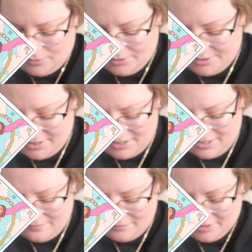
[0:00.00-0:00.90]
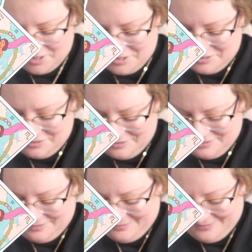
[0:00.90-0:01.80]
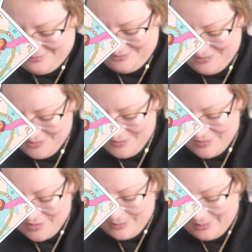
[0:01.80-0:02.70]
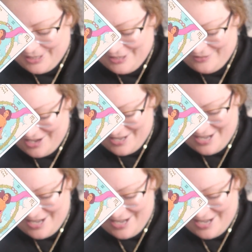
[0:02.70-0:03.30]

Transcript: course, I can't find one right